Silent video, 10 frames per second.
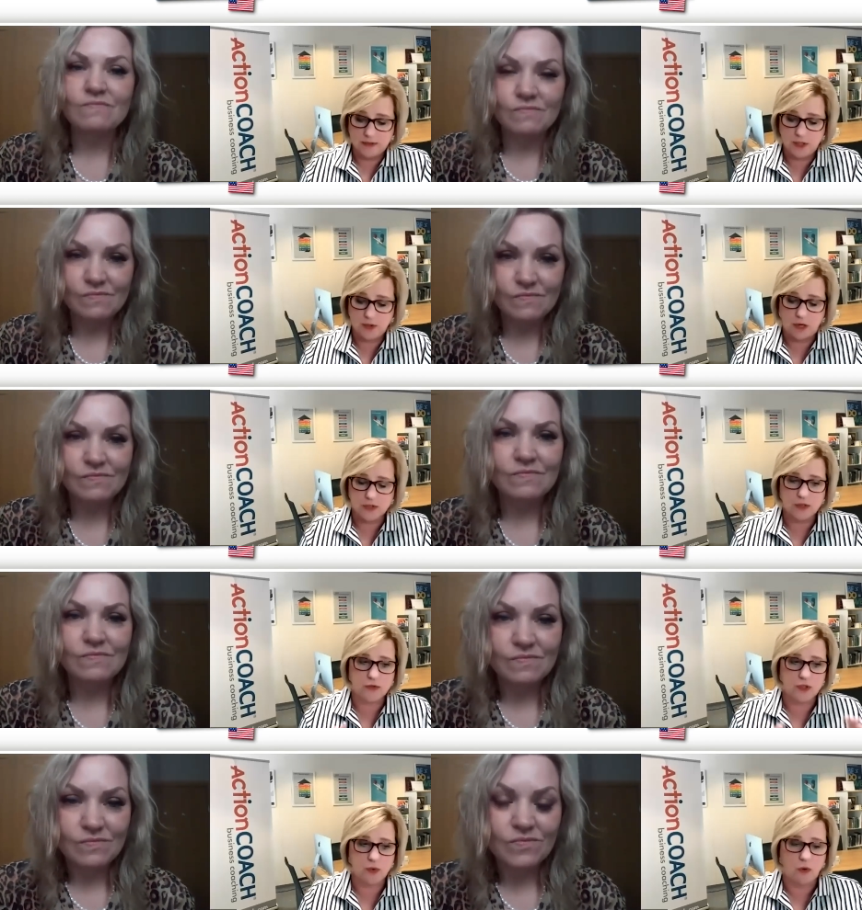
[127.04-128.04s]
Speaker 1: do you also
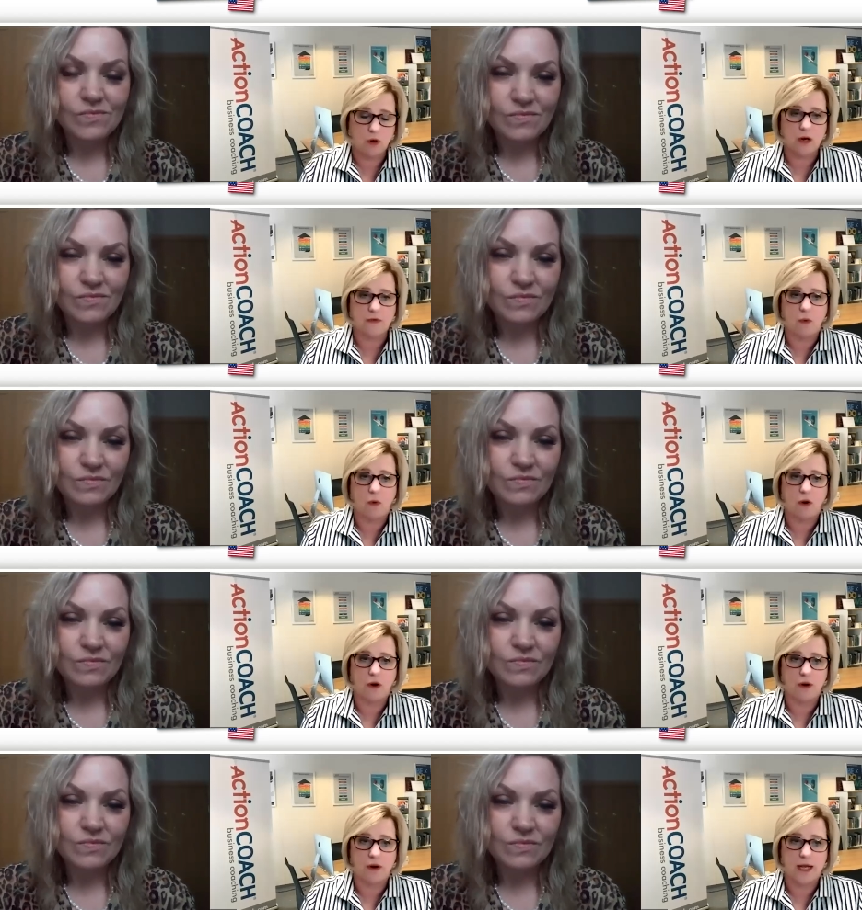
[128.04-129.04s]
do work
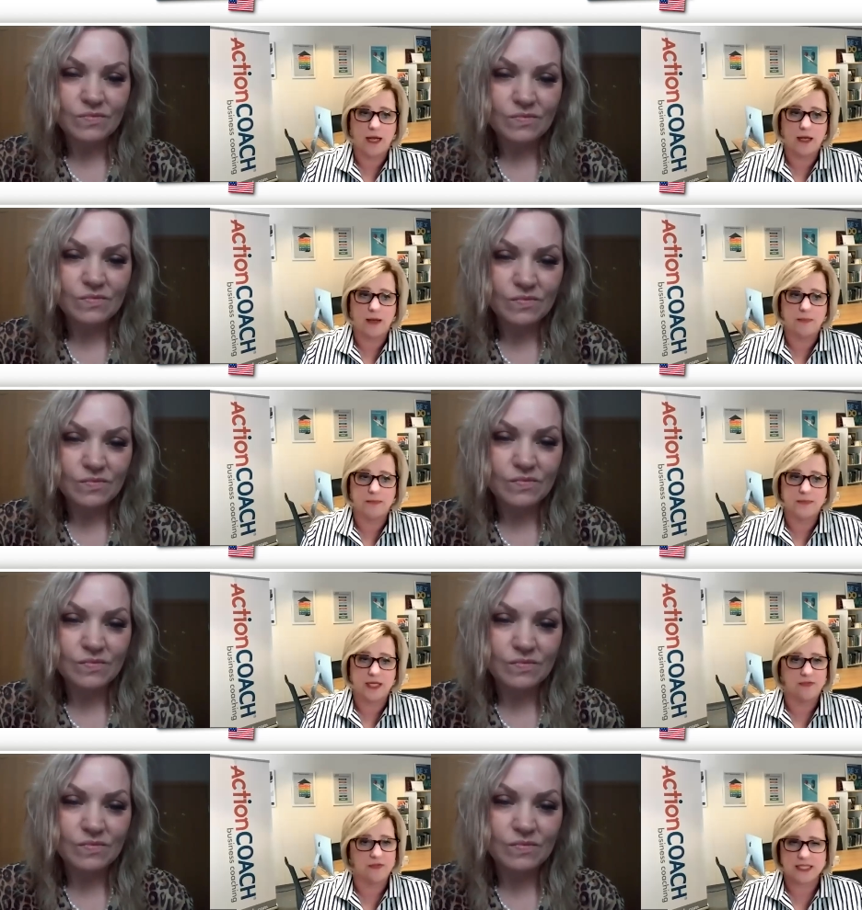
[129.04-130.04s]
for um,
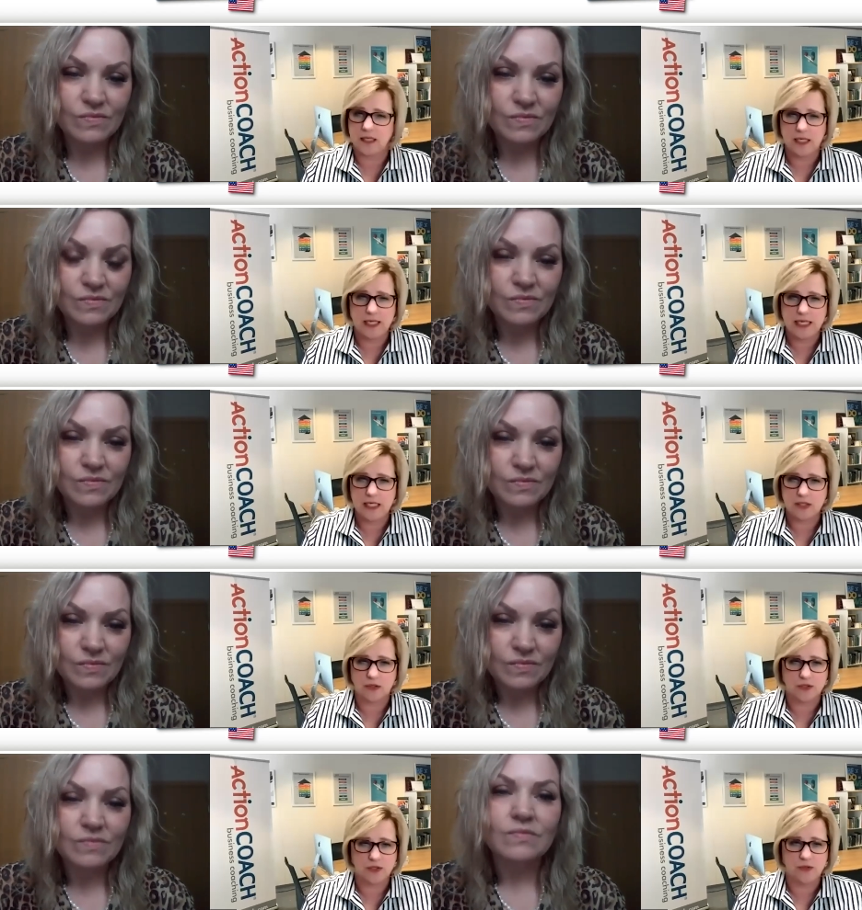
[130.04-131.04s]
the facilities,
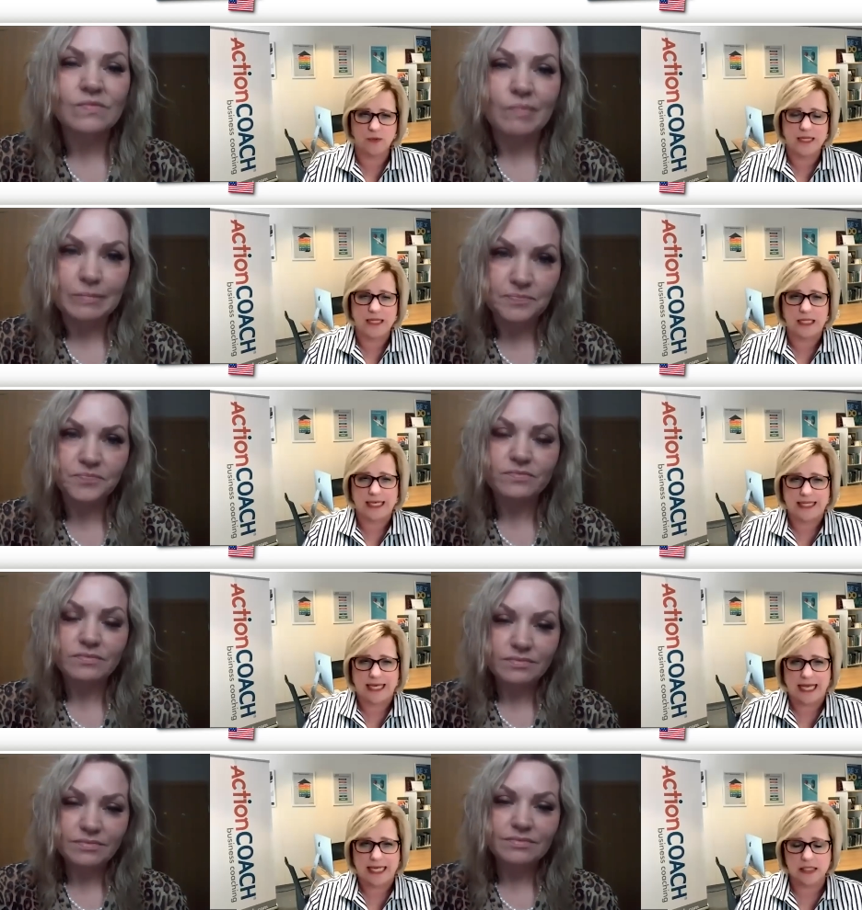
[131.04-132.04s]
or do you do anything like
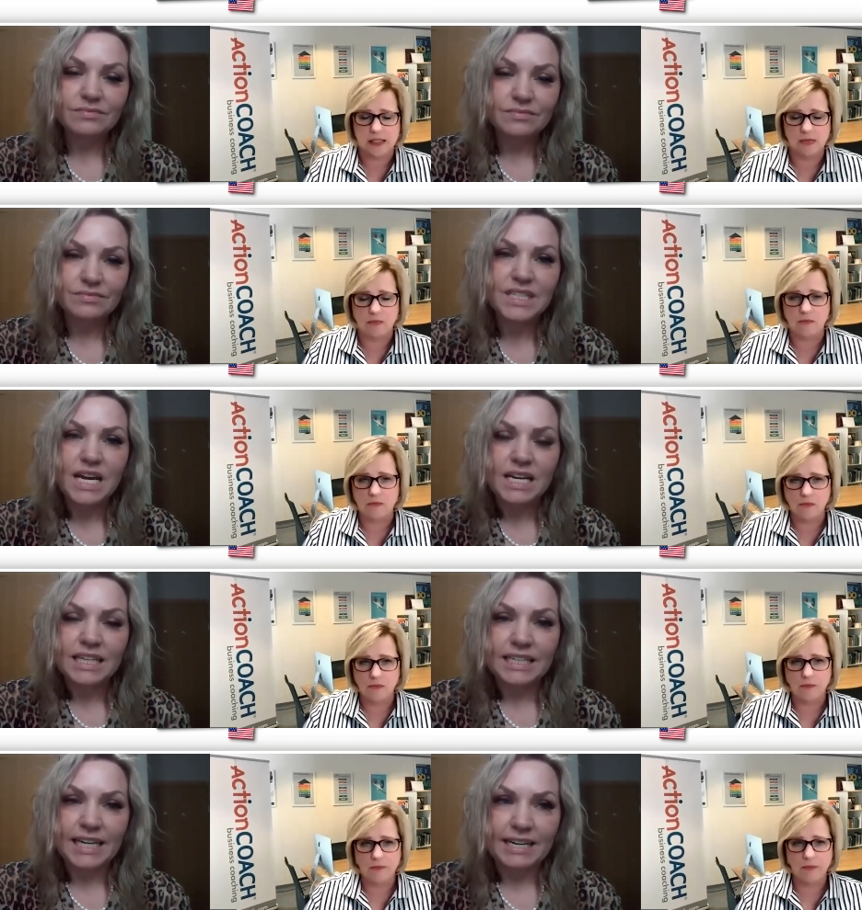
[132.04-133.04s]
that?
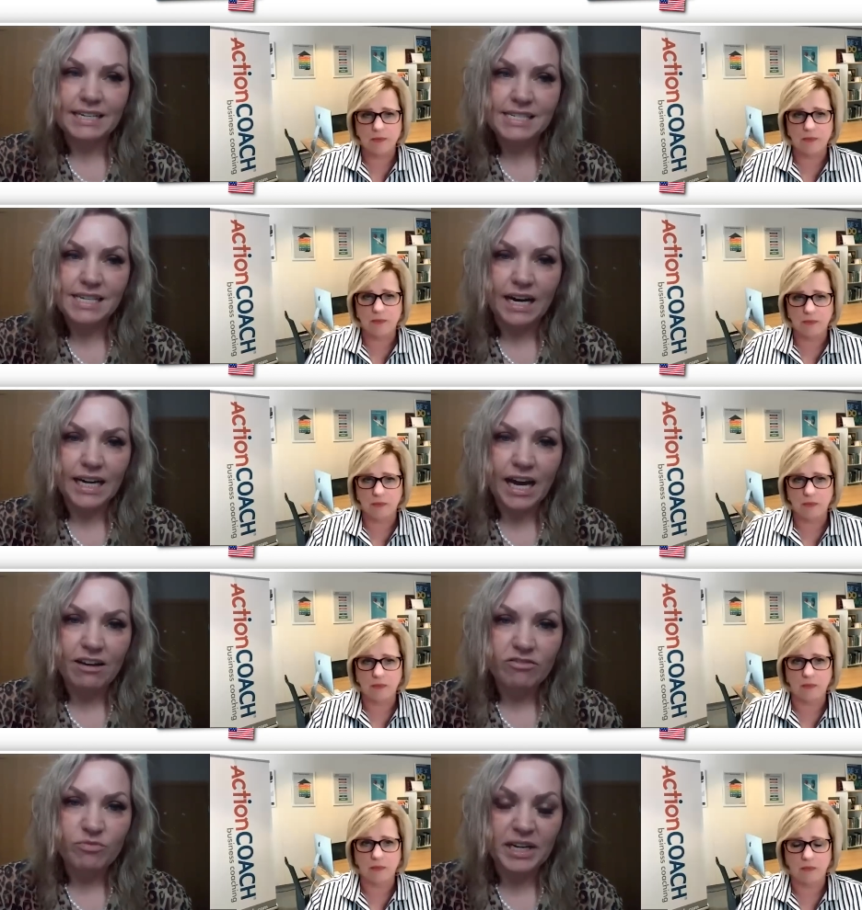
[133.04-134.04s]
Speaker 2: Yes, I
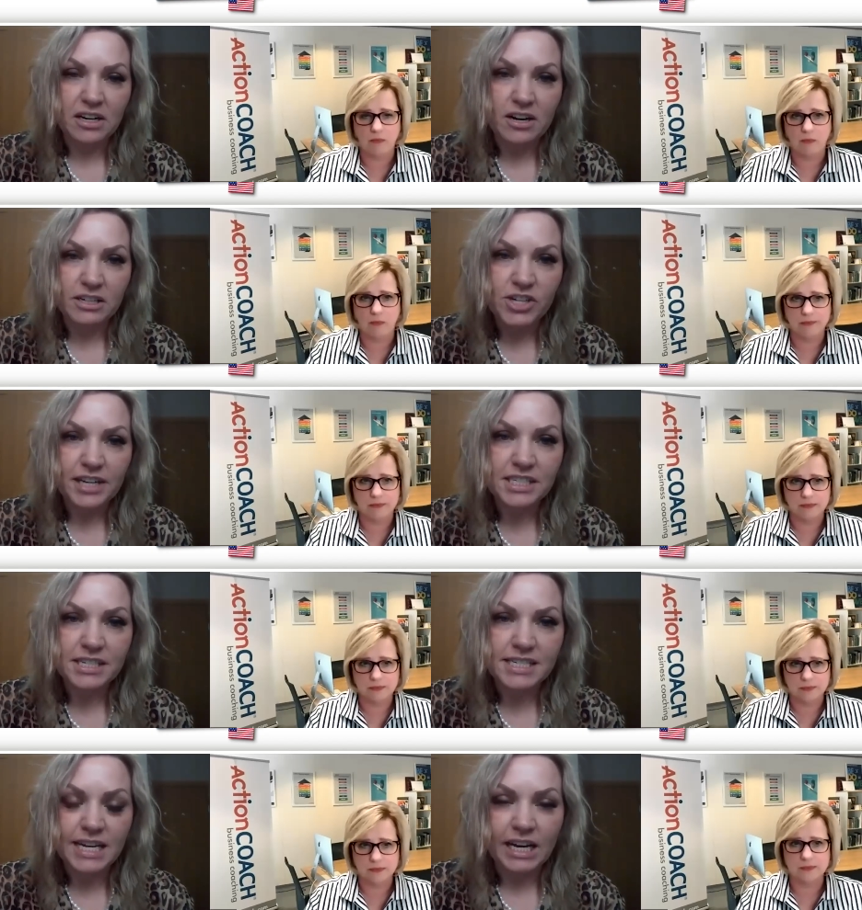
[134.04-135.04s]
have been
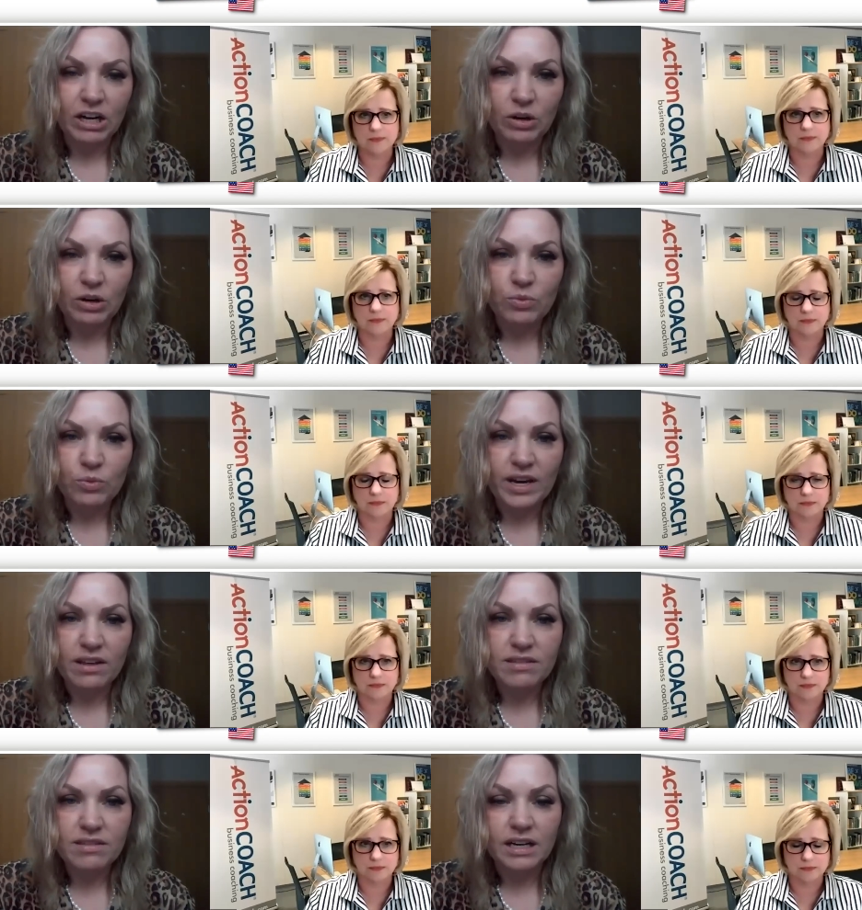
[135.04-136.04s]
contracted to help
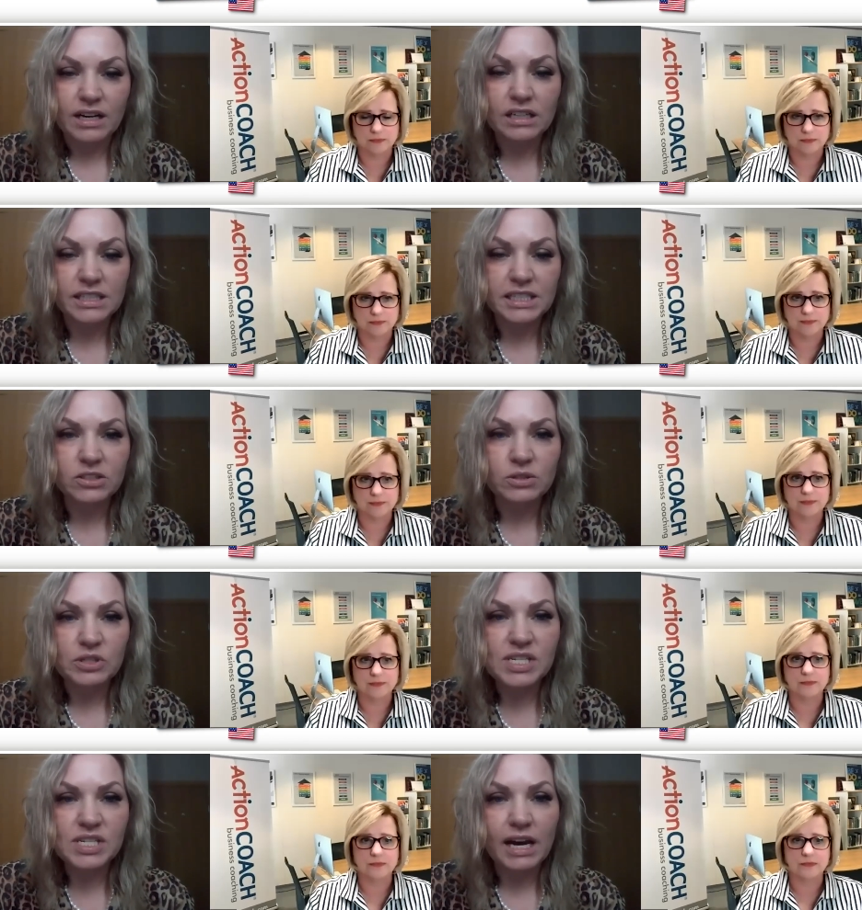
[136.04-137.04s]
with uh,
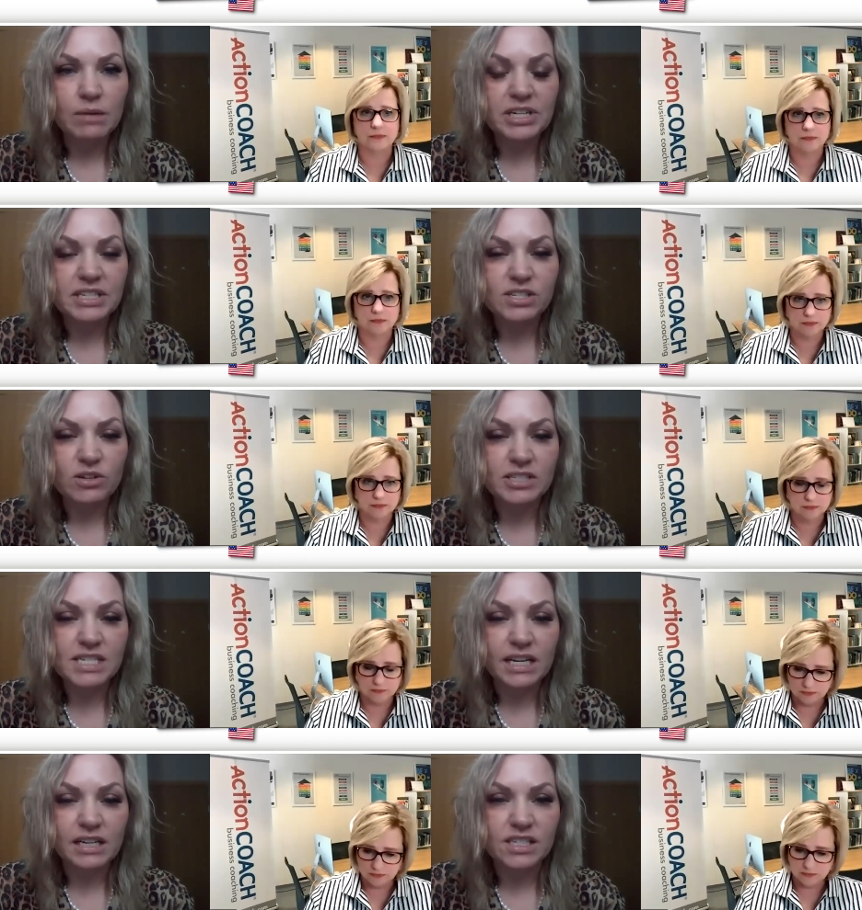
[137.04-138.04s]
clinical type
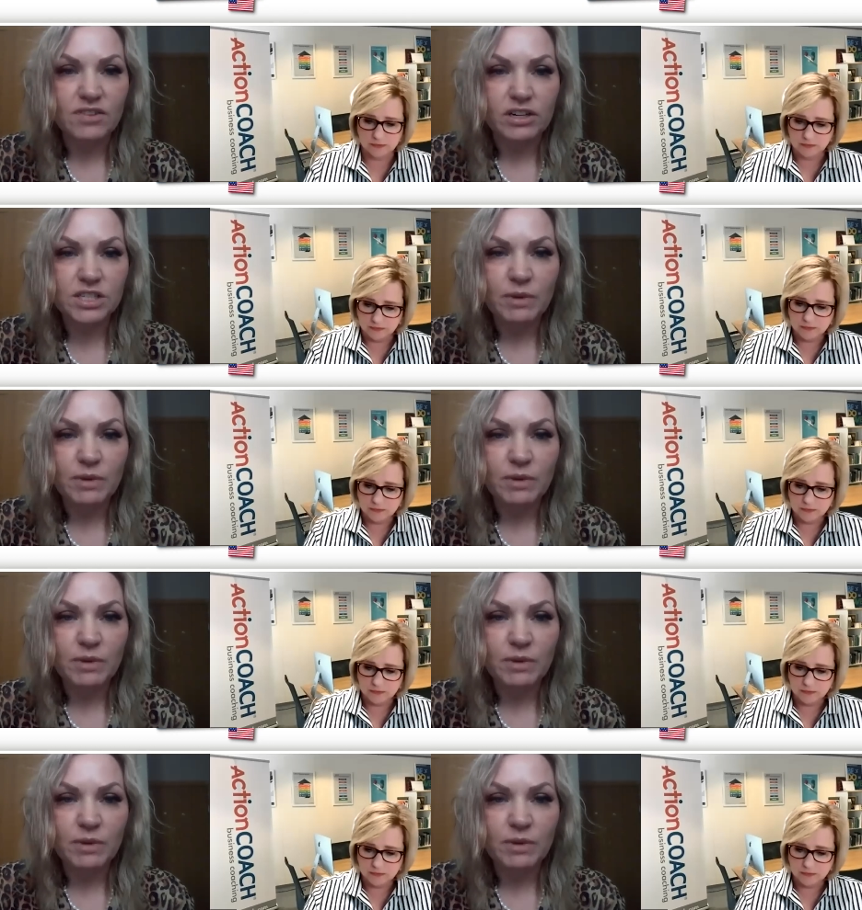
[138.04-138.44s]
consulting as far as